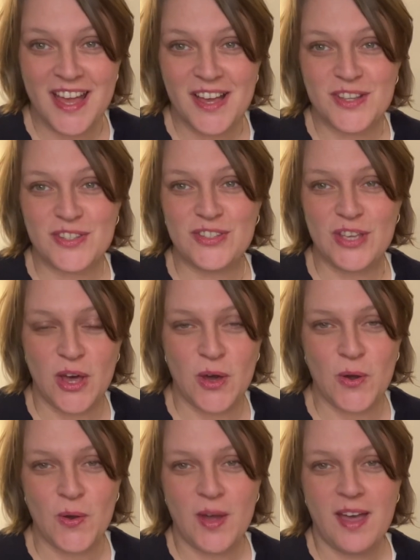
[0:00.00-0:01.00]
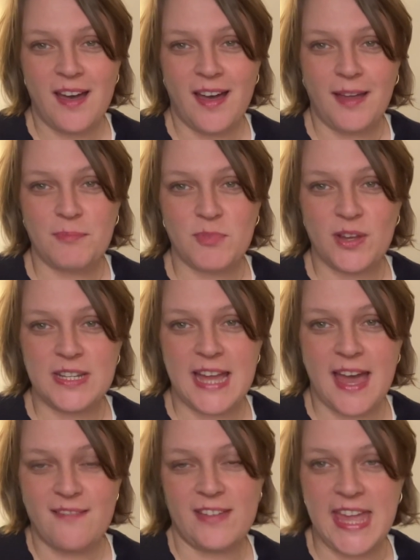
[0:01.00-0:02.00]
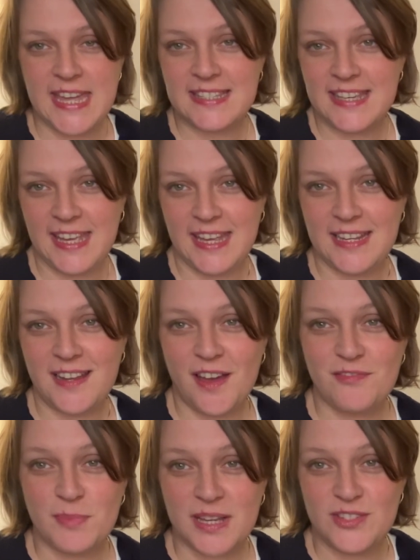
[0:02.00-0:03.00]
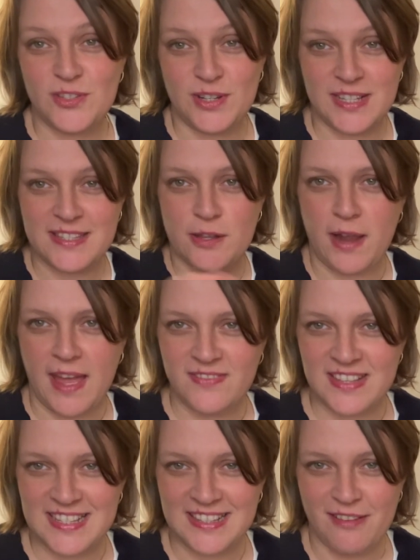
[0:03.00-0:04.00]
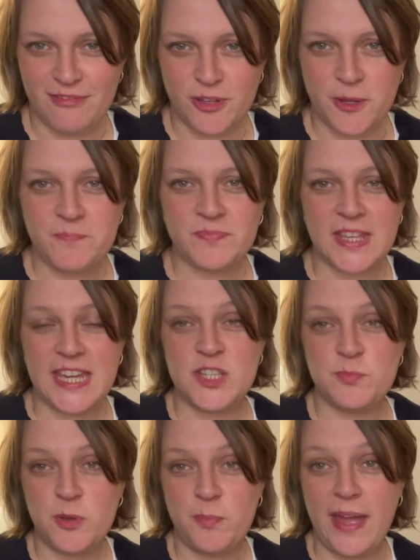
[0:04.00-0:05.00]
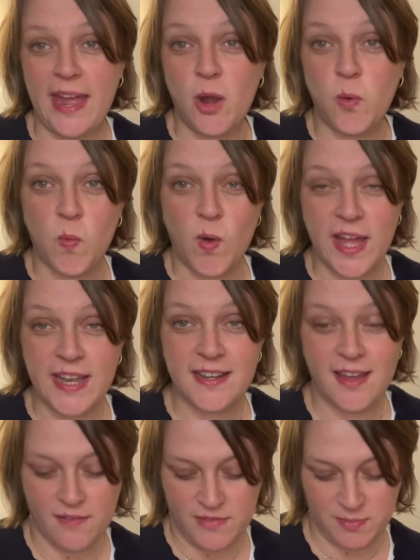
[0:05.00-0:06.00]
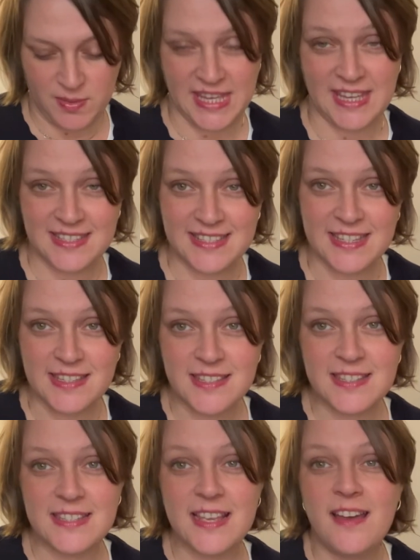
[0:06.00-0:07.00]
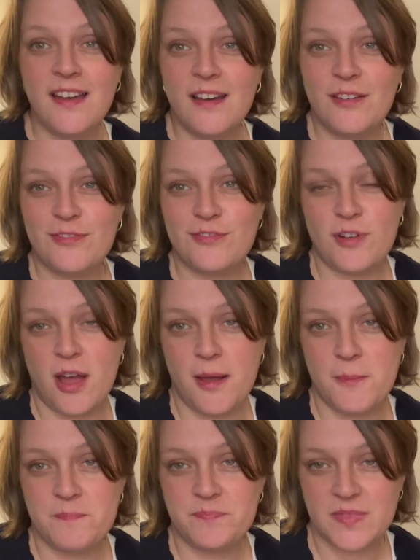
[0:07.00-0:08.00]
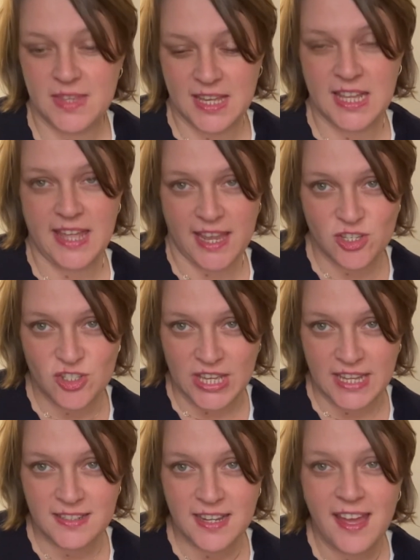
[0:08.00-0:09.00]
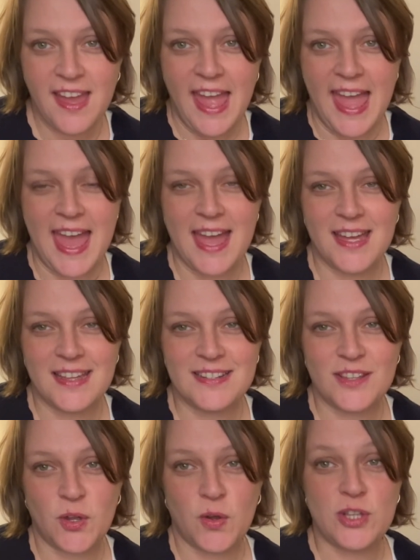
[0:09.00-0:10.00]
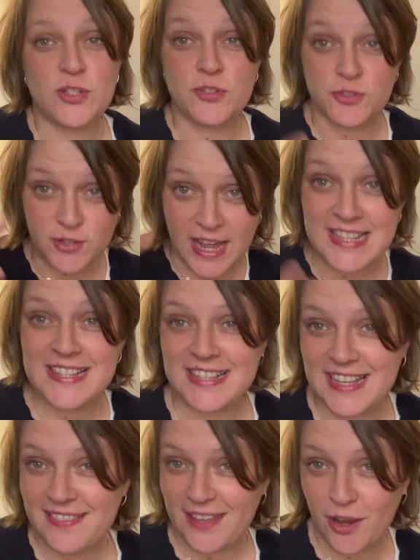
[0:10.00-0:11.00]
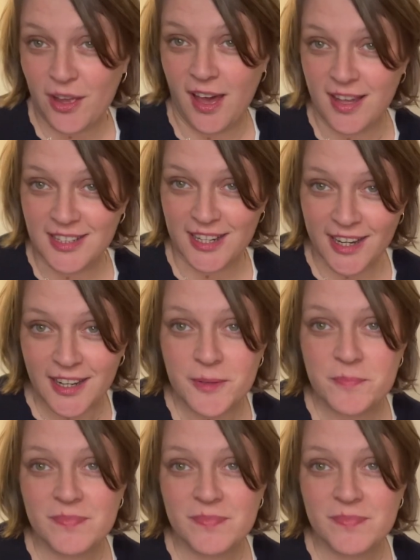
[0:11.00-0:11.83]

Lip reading: So I'm going to have 18 of my students that are at this level, each prepare one of the pieces from the collection, and they're going to dress in their color,